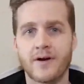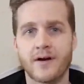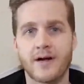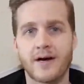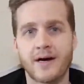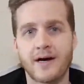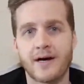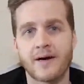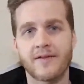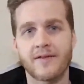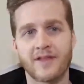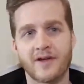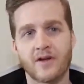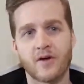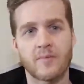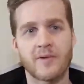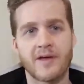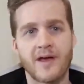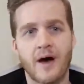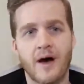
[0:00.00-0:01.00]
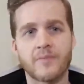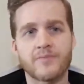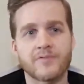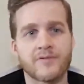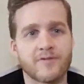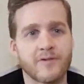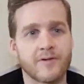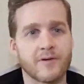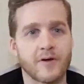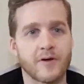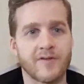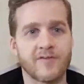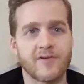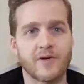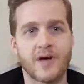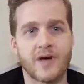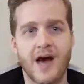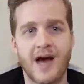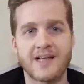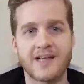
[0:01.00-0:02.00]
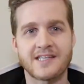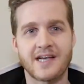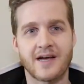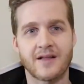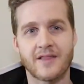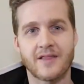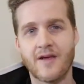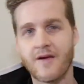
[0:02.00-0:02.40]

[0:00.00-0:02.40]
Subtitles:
I think it'll be helpful for a lot of you guys out